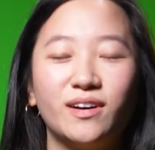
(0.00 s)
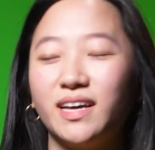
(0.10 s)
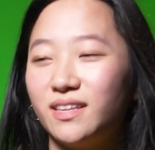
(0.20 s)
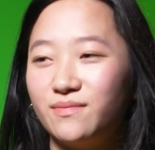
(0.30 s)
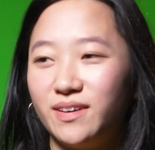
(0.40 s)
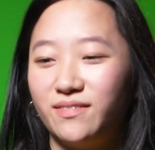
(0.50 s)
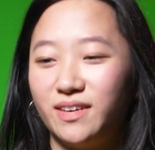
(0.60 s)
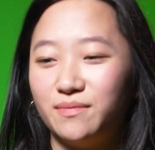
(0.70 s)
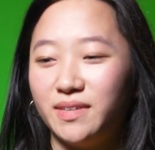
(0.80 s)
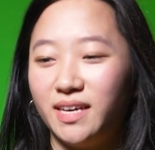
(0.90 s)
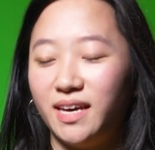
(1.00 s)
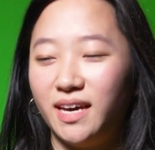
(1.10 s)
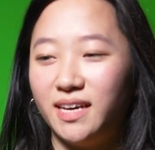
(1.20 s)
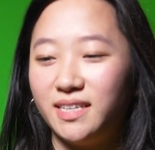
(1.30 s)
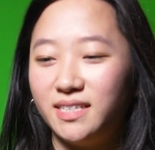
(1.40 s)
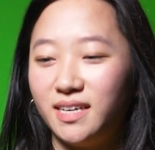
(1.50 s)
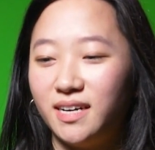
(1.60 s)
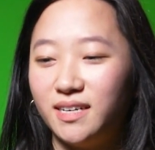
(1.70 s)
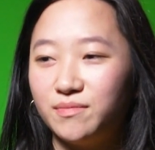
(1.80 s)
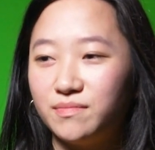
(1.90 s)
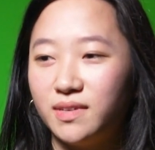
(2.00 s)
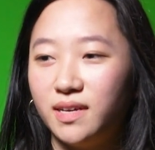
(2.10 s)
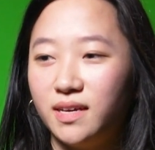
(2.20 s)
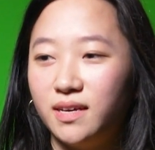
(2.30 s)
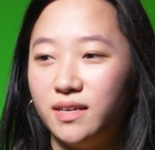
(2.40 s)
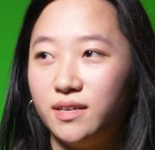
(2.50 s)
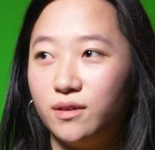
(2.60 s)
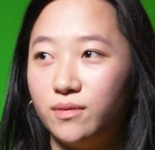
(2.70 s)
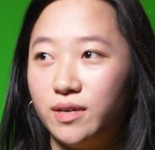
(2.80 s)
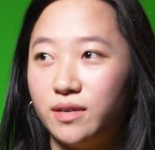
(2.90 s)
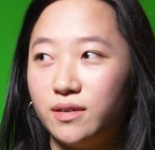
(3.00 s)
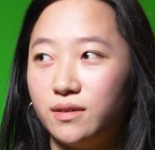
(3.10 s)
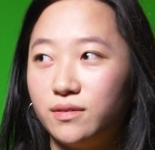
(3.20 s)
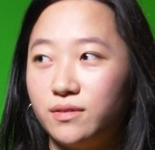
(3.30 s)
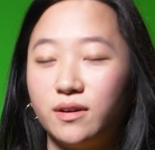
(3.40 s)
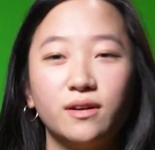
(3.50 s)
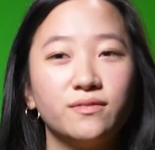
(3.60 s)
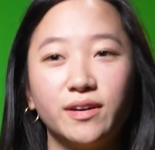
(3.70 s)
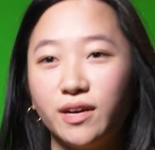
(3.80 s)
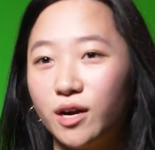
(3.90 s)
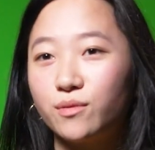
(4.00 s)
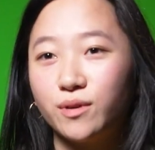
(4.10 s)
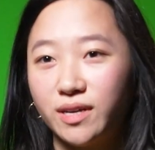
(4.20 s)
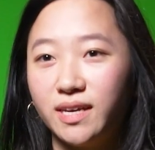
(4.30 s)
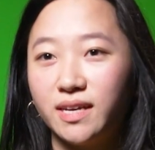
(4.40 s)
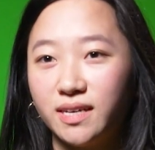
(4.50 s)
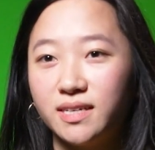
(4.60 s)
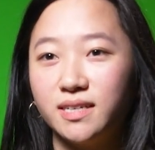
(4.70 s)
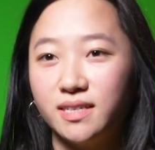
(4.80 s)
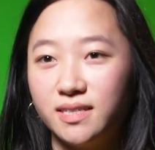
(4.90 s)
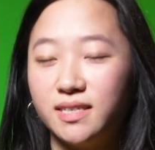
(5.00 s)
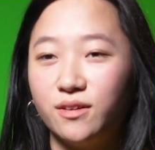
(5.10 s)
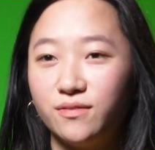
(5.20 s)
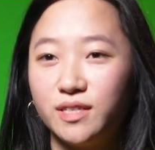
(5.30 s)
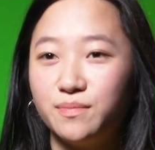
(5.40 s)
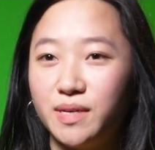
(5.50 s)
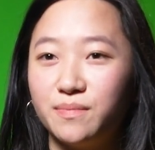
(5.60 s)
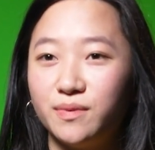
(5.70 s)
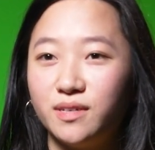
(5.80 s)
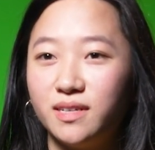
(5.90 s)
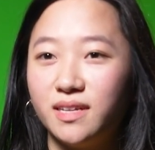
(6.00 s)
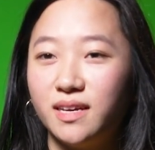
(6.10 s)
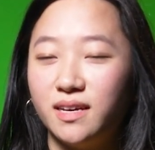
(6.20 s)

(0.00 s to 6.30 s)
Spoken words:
I love my family, and they're all very hardworking, selfless people.